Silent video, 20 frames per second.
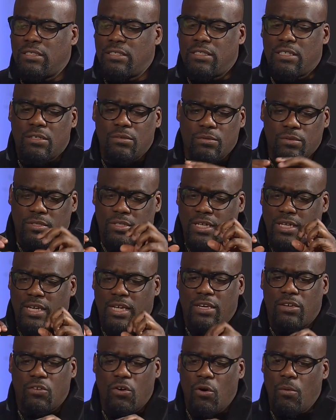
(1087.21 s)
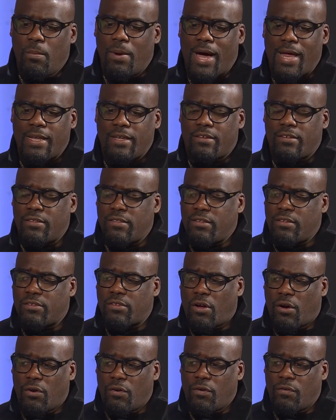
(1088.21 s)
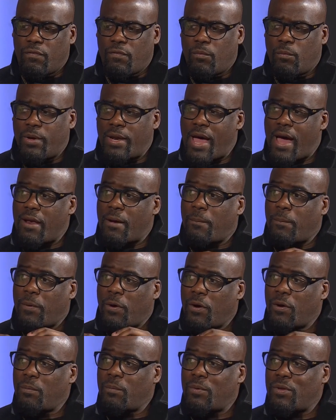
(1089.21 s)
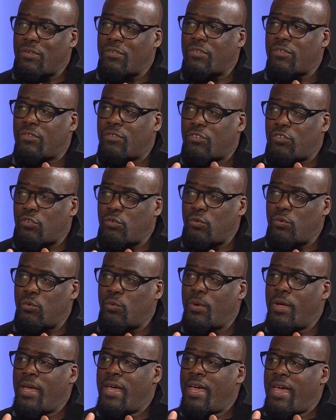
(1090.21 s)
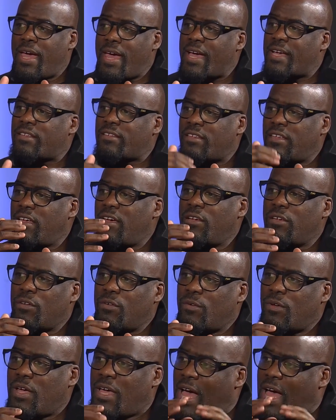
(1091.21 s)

don't send nobody to this earth without a purpose to excel you.